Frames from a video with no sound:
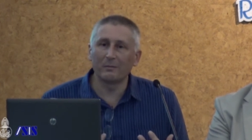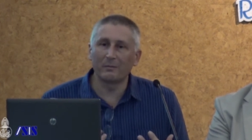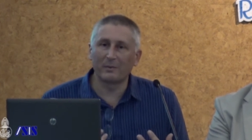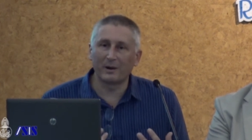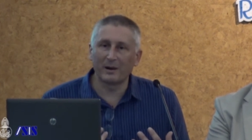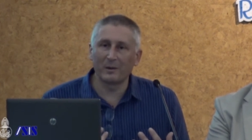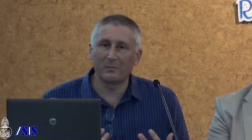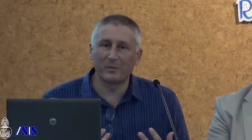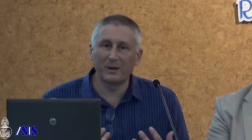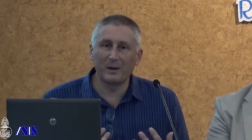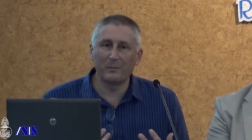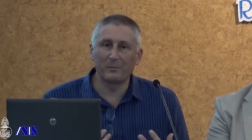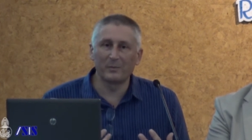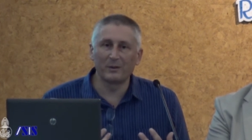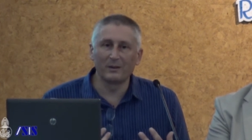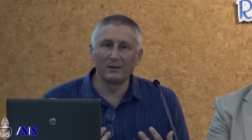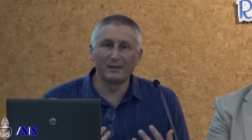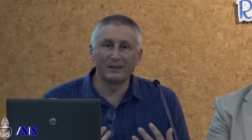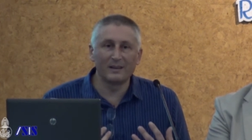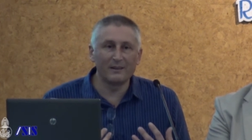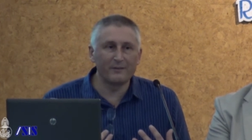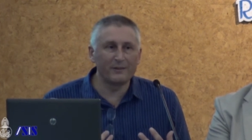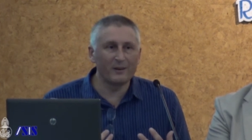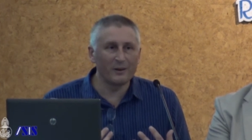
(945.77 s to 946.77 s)
by people
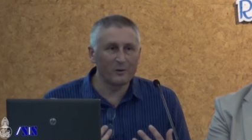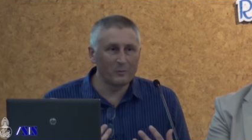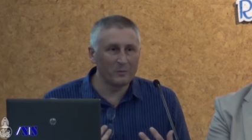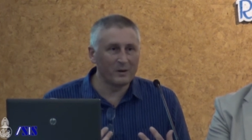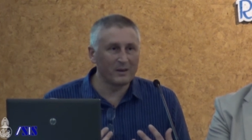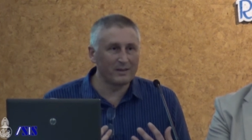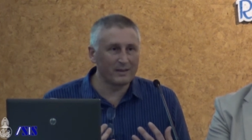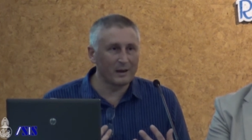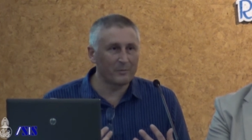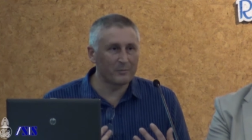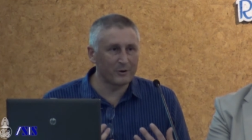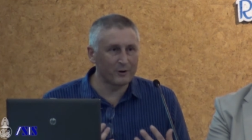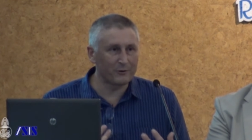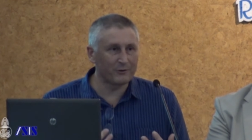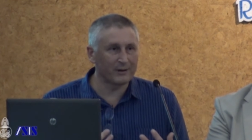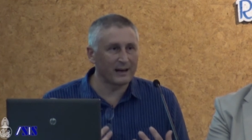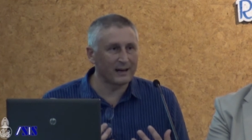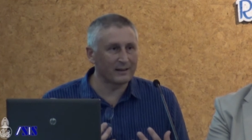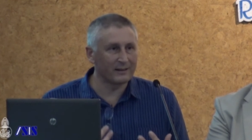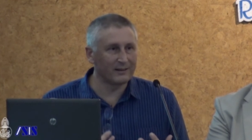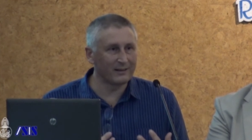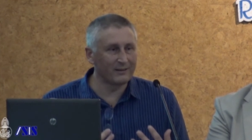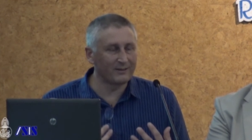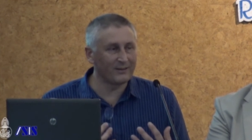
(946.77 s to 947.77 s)
living with that
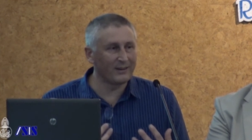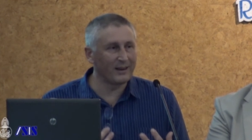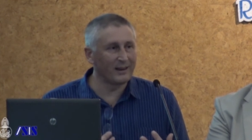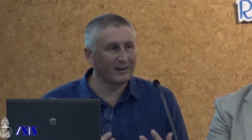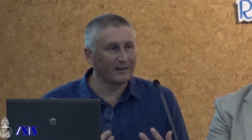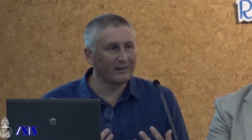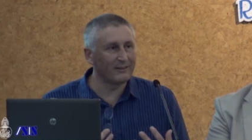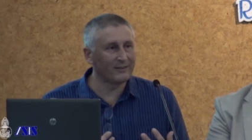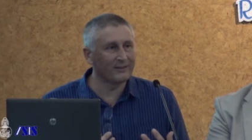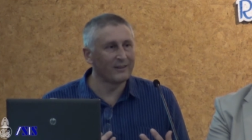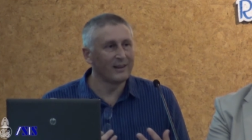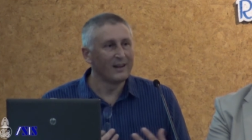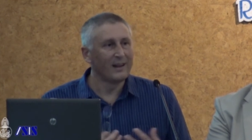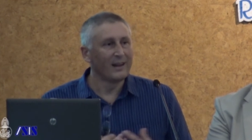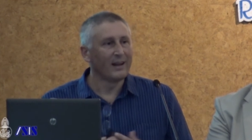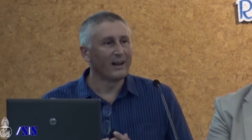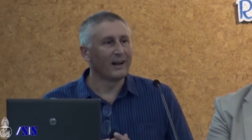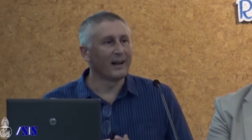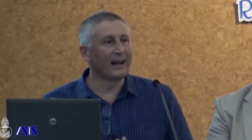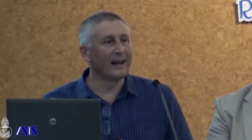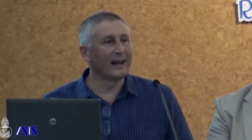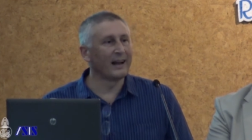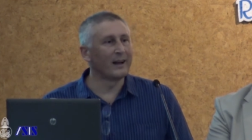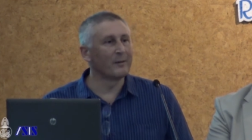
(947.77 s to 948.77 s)
protracted sense
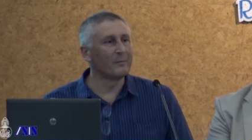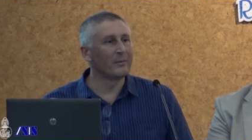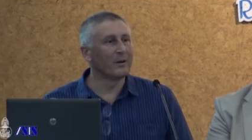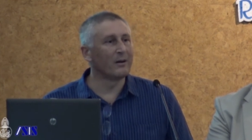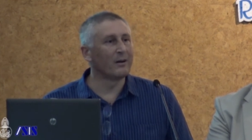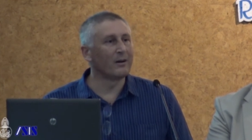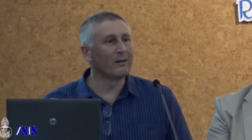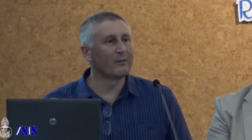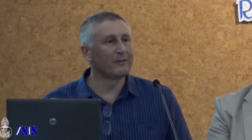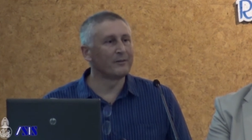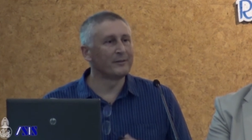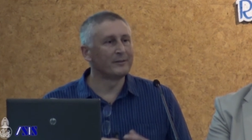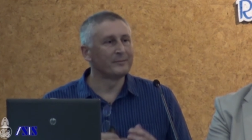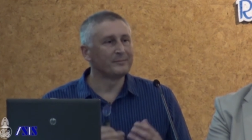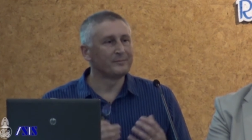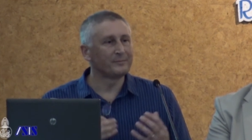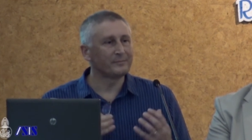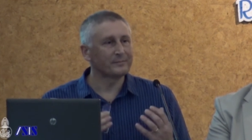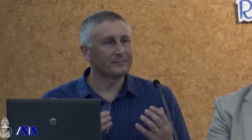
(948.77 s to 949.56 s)
of